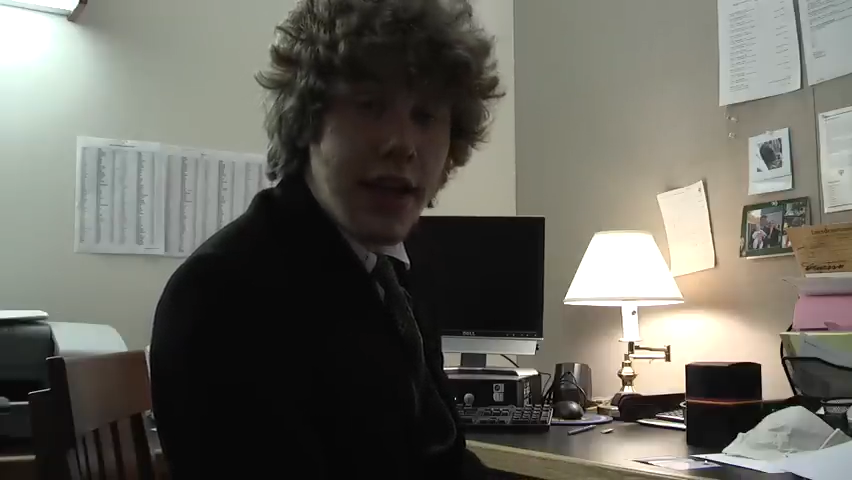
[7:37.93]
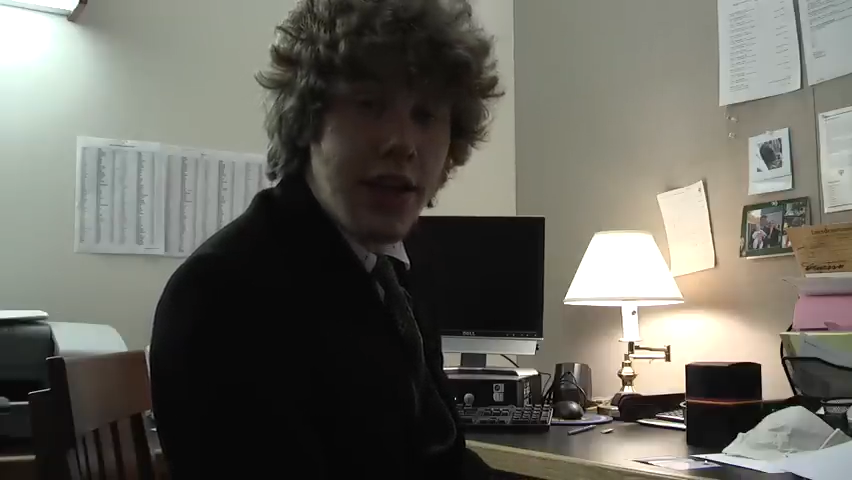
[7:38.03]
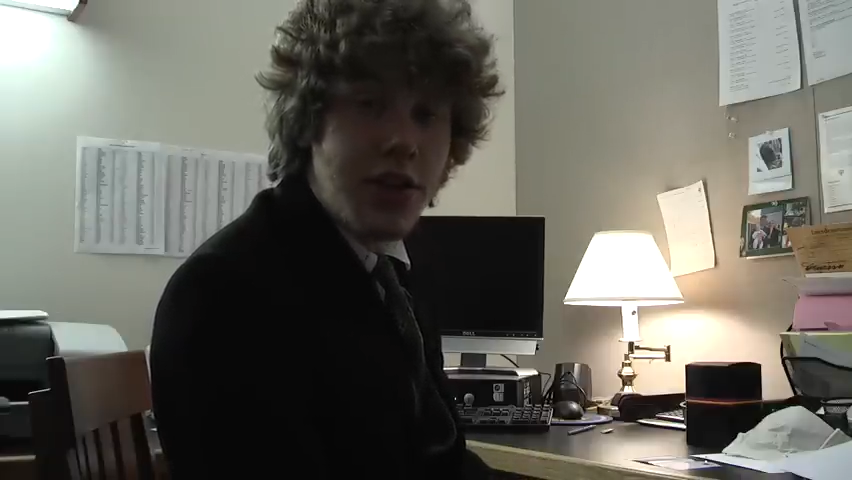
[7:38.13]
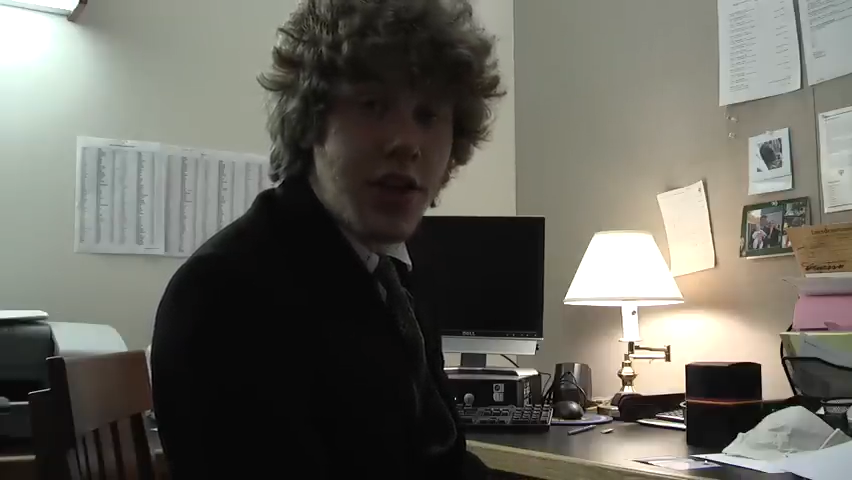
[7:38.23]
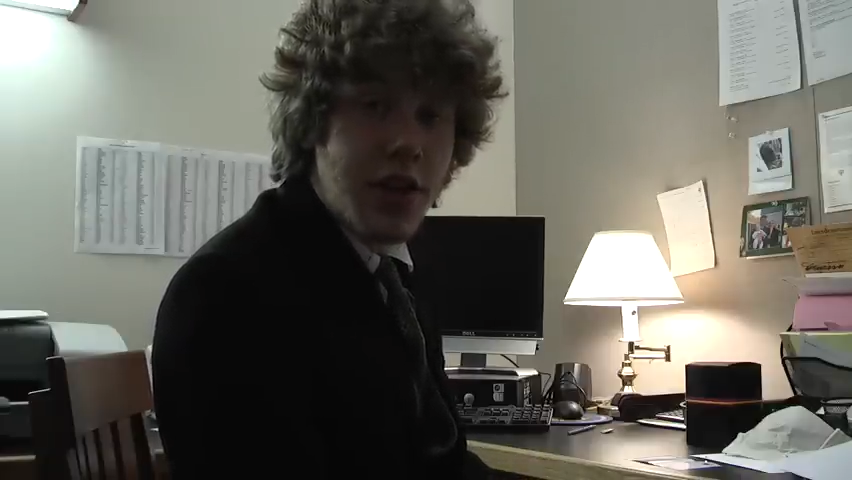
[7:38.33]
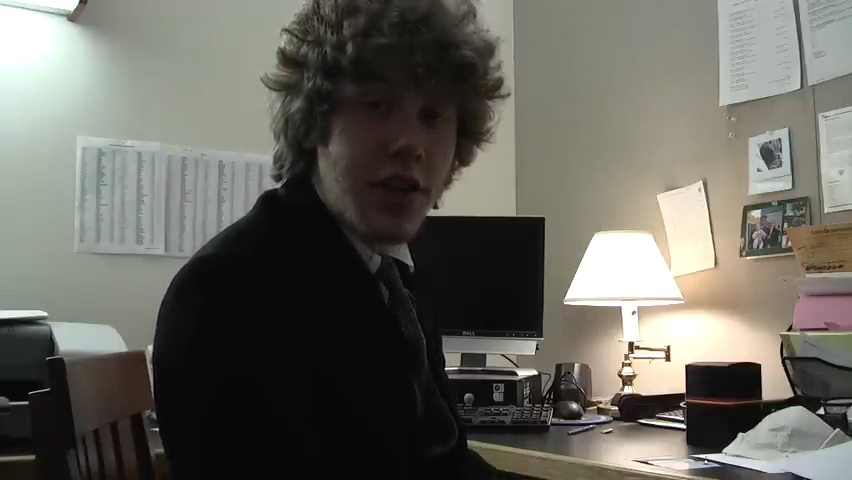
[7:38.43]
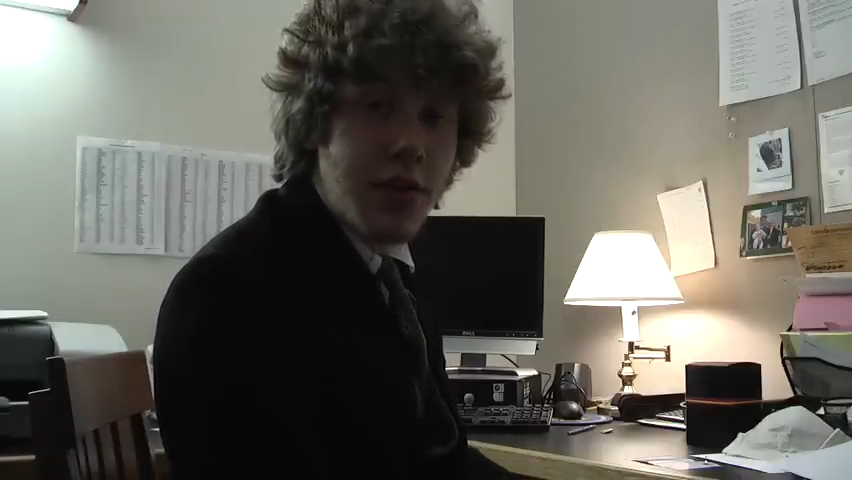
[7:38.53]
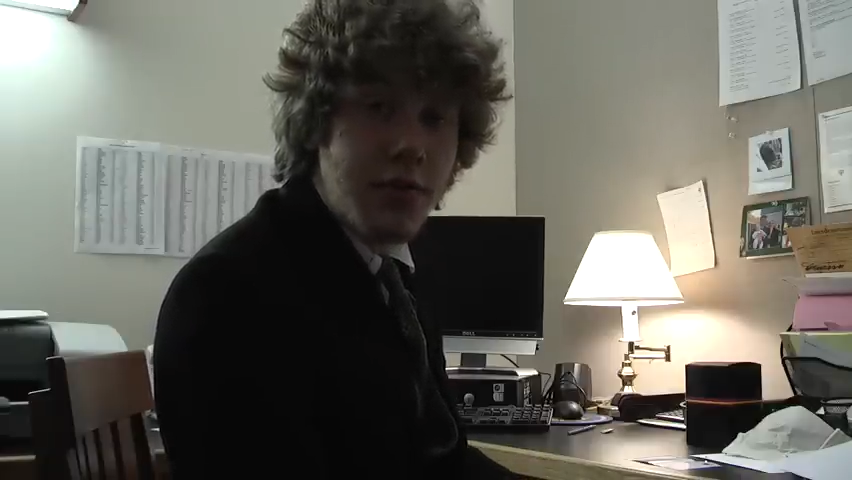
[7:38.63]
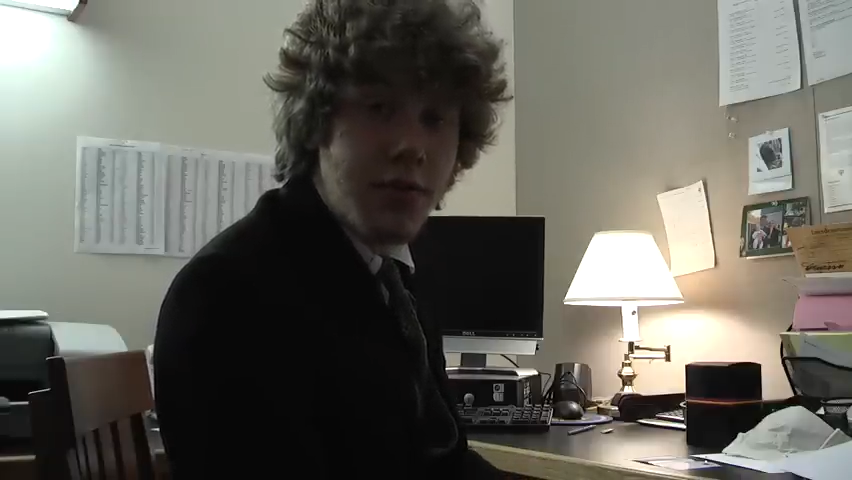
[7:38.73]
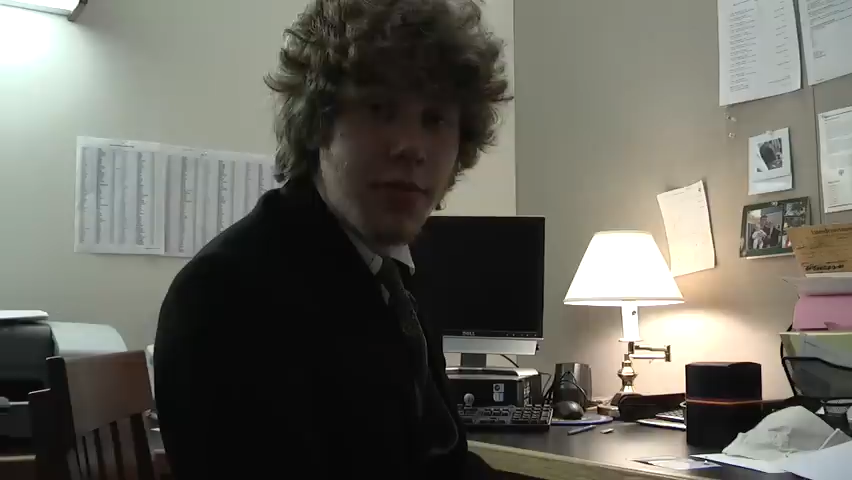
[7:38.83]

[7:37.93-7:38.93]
Each year,